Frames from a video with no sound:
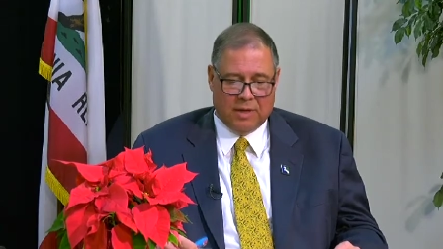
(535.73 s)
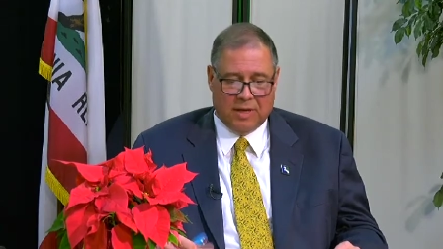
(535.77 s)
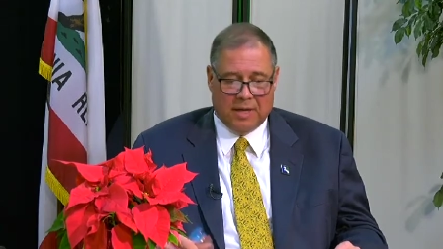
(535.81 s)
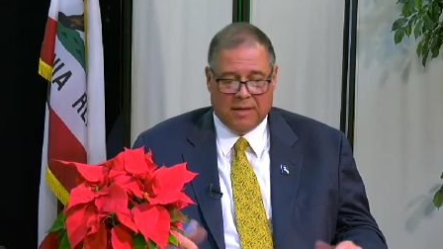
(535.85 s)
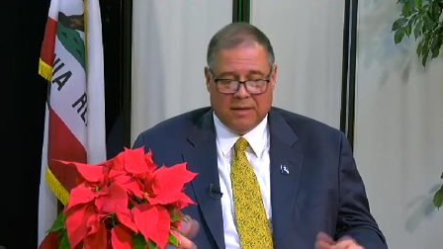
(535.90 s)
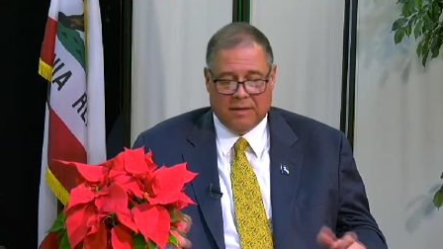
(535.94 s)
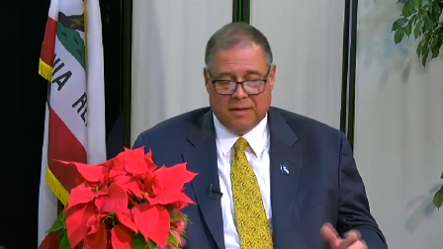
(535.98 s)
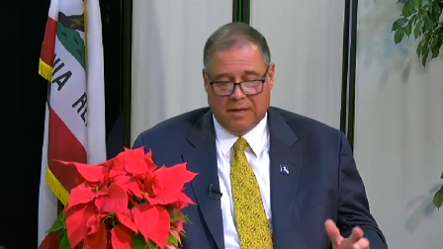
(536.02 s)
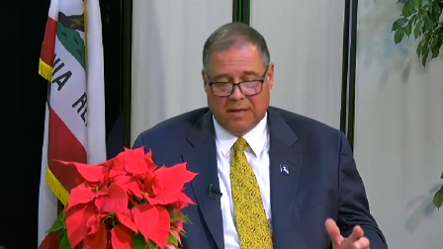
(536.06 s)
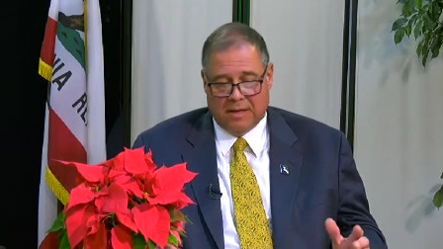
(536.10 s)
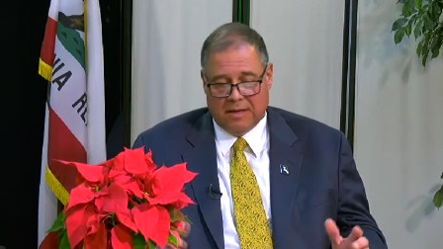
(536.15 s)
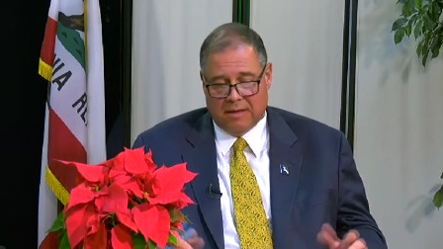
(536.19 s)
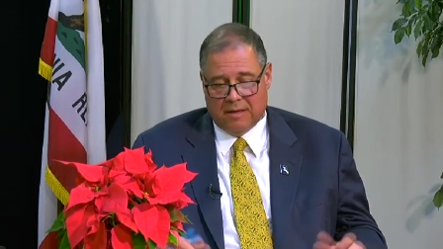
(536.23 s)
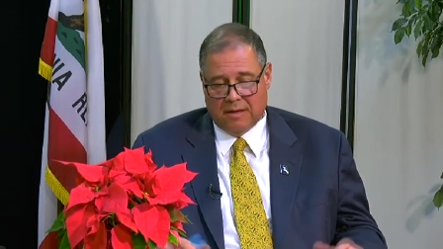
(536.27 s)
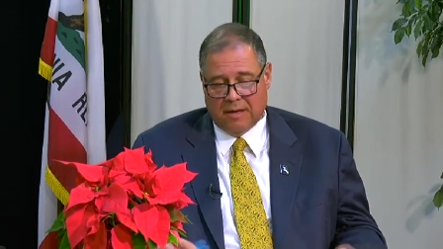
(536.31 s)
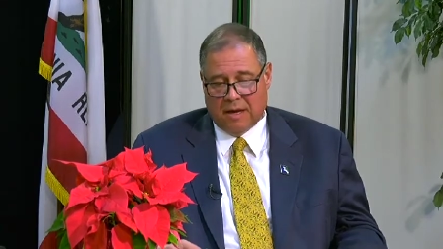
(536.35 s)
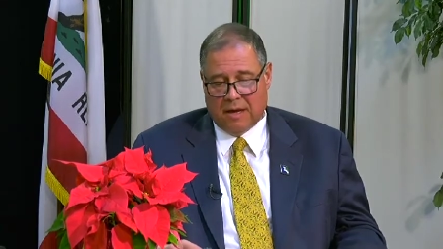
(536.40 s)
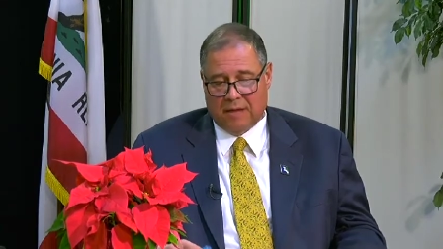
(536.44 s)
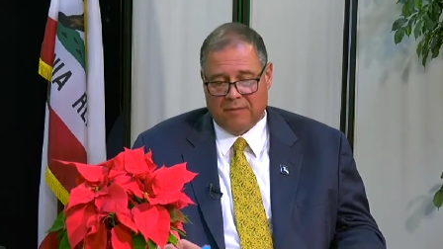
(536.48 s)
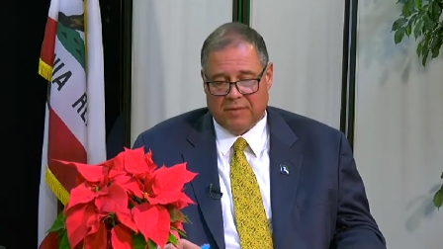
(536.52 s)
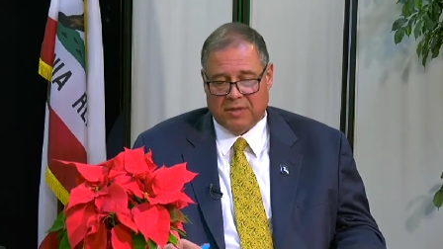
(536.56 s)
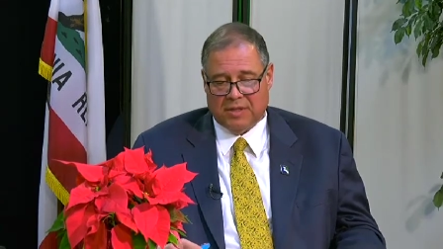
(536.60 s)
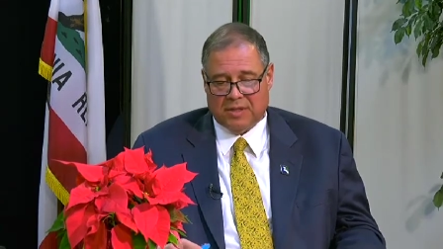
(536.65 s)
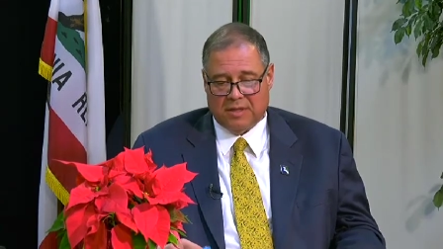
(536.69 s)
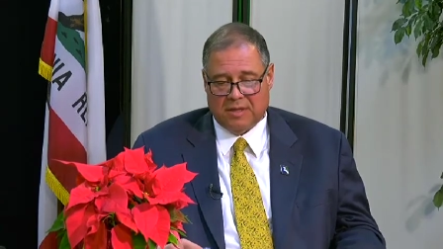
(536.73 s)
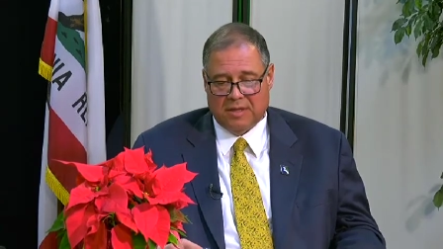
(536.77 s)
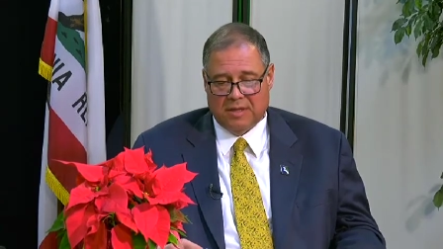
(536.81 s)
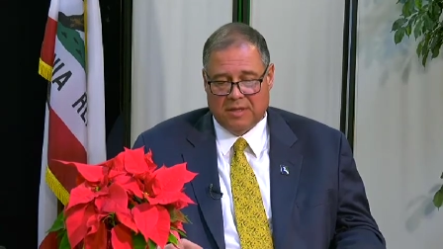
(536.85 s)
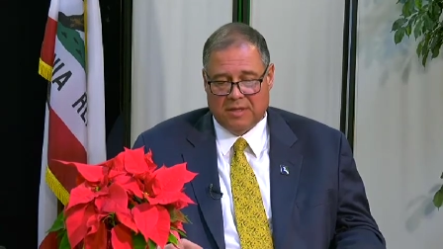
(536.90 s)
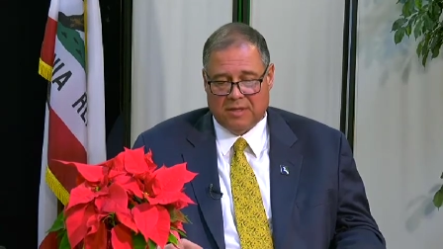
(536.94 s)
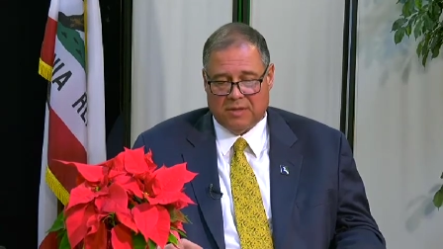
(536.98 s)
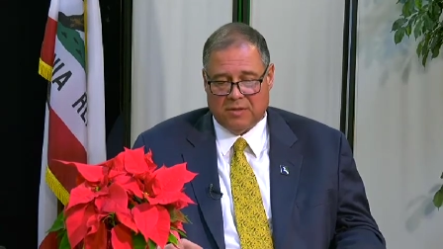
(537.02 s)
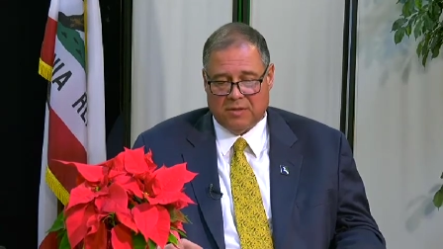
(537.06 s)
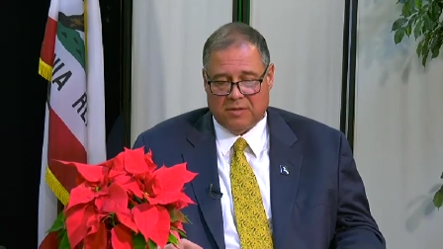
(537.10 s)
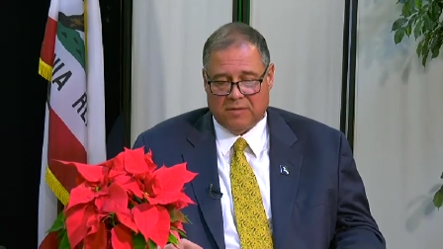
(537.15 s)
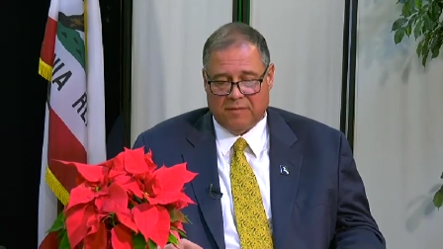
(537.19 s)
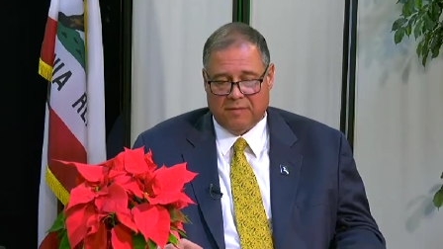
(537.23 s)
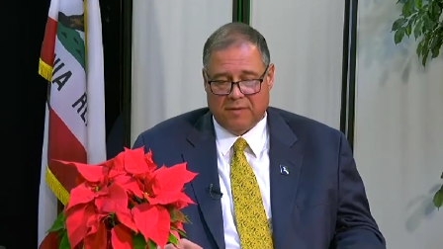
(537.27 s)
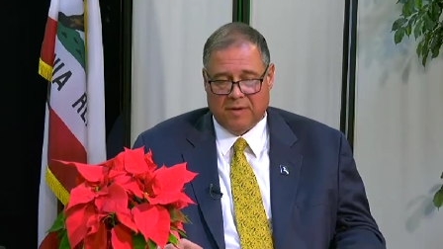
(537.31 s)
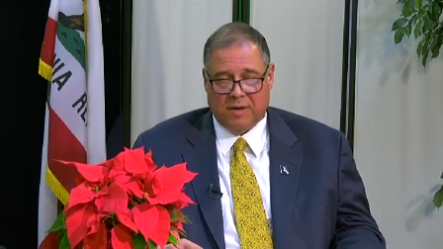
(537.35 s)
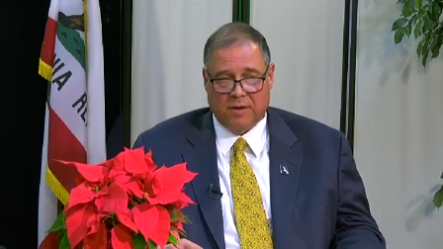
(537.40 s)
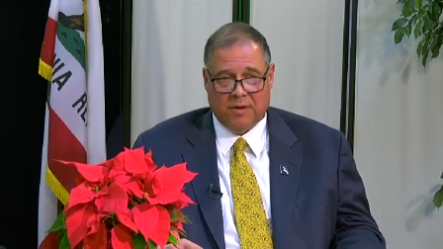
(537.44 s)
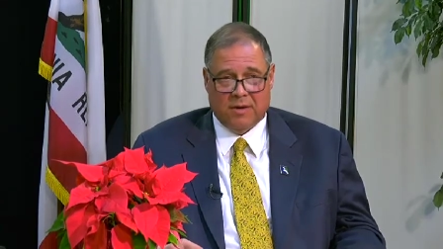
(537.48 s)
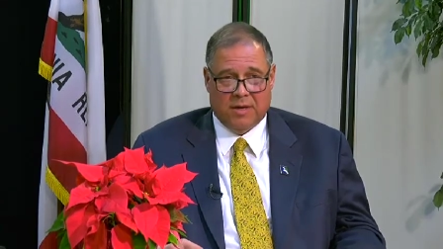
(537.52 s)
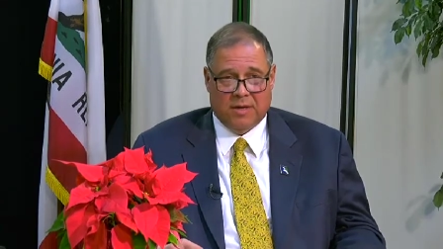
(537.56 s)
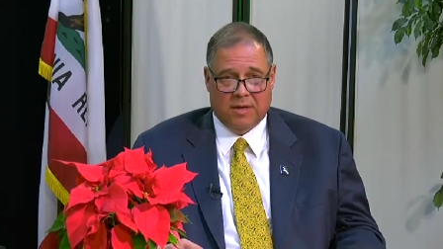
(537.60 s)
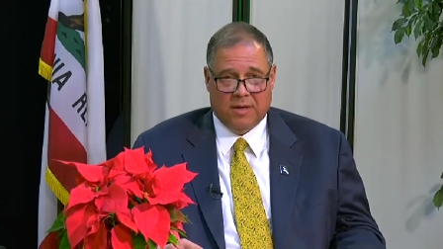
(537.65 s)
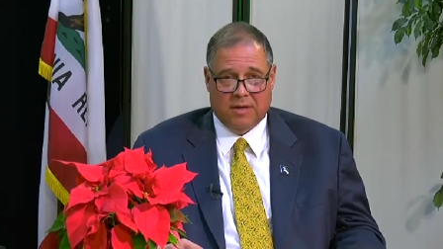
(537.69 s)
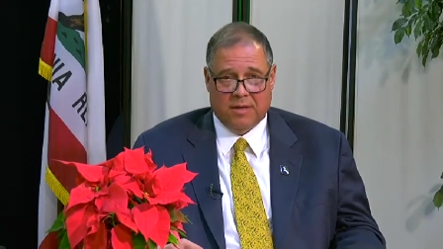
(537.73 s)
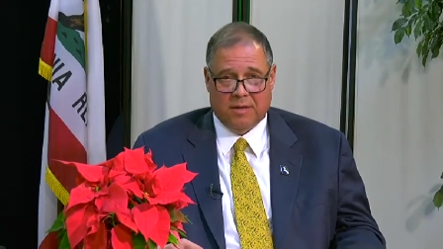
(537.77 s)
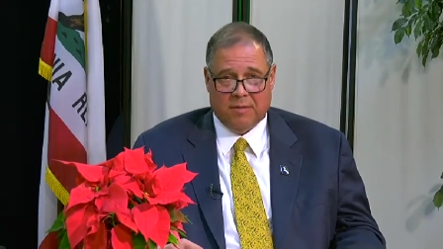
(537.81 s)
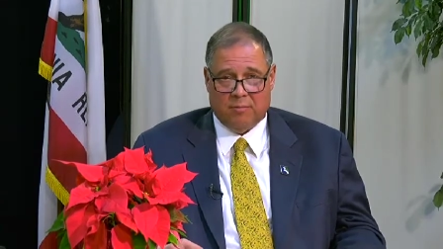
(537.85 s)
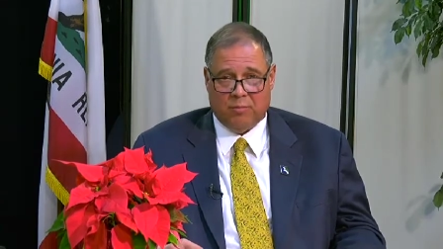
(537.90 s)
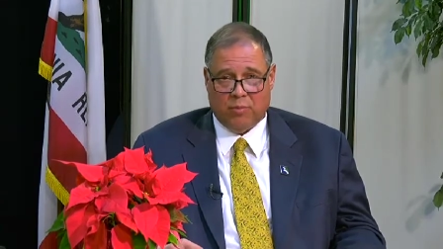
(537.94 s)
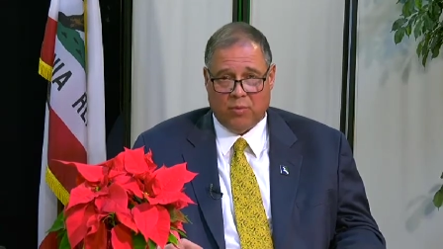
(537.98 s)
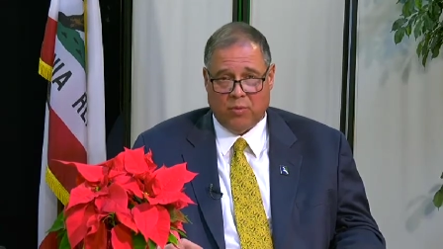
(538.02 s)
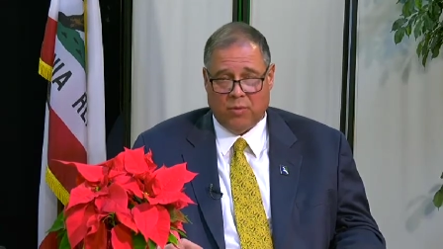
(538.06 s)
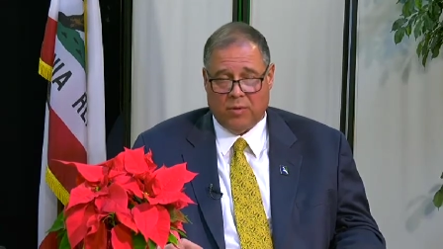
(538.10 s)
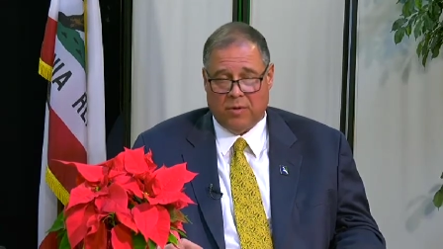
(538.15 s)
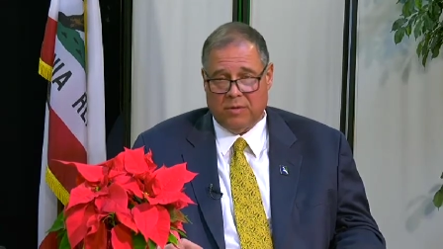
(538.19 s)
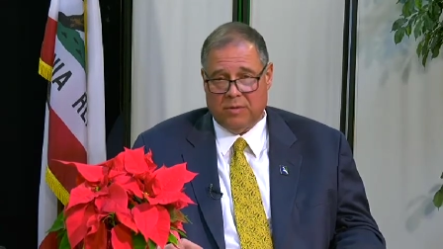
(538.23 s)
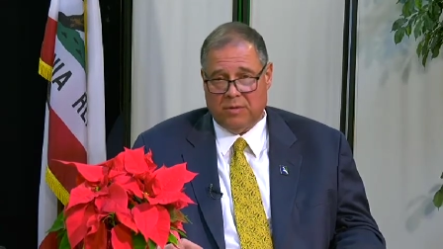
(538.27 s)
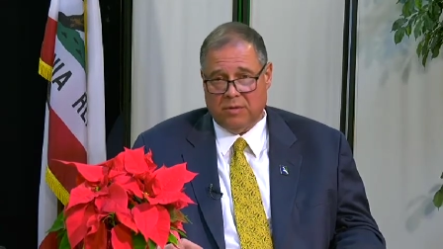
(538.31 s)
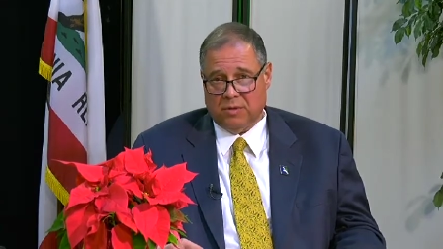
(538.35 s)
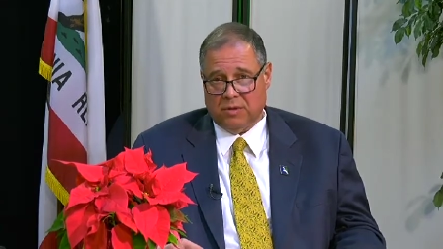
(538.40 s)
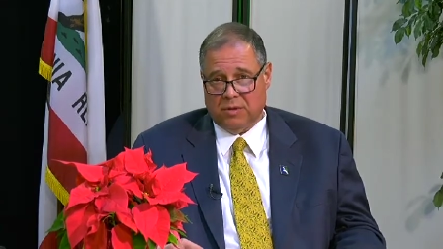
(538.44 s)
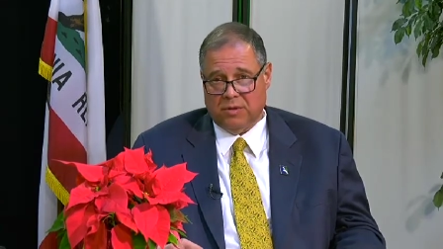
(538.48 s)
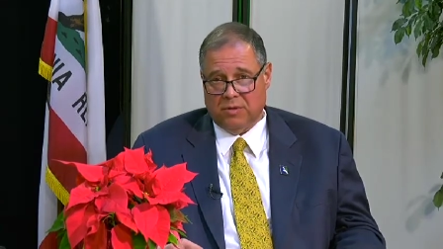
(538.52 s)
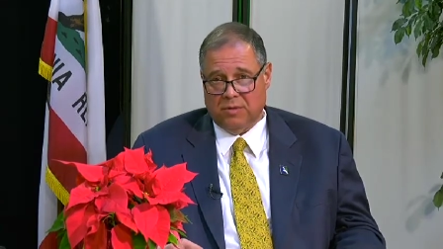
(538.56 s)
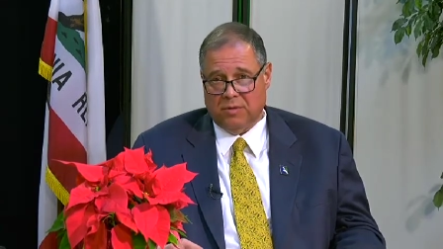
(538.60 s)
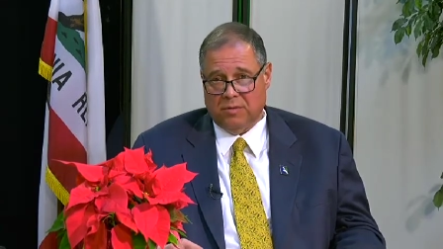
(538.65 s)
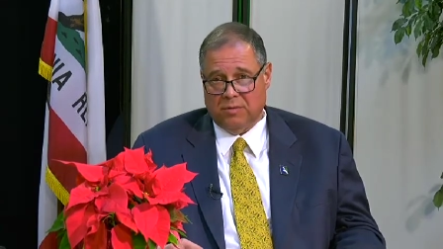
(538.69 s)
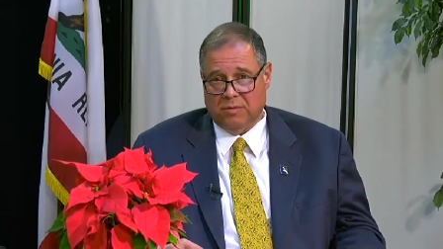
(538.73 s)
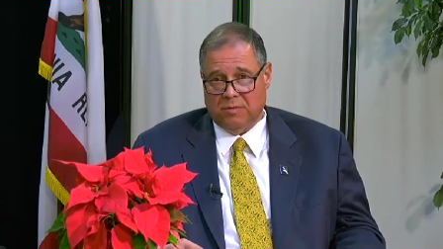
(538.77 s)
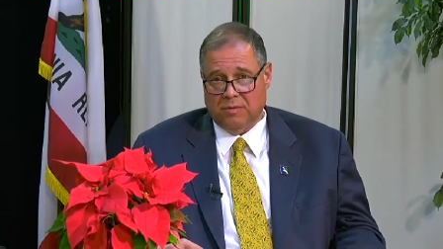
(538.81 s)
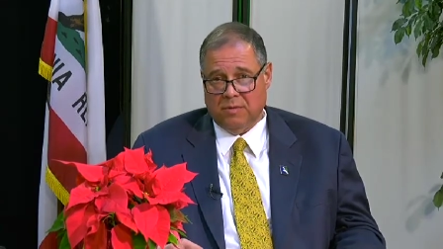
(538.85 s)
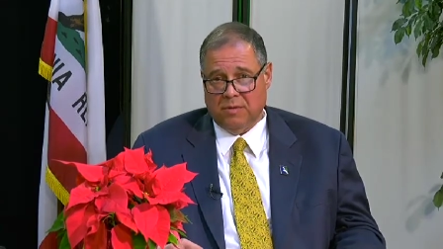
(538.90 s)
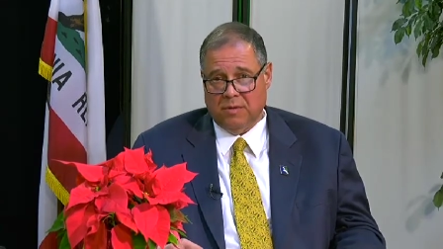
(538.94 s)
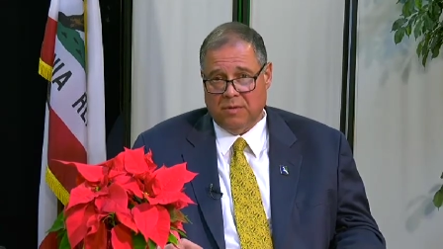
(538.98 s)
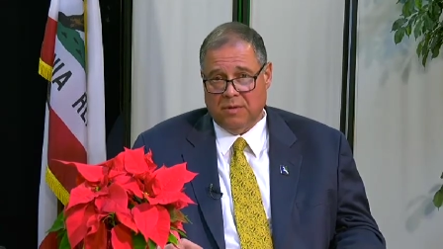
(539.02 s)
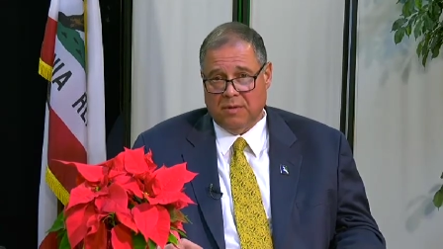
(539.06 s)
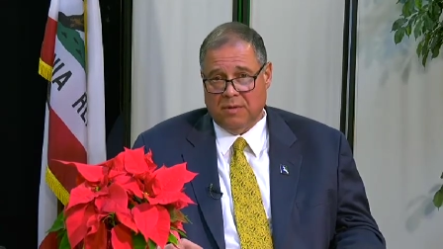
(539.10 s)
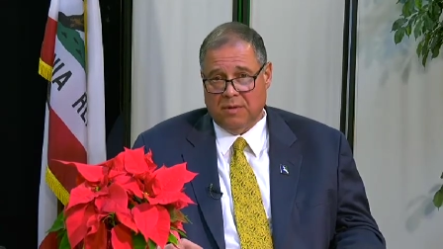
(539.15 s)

And, and obviously this is very important to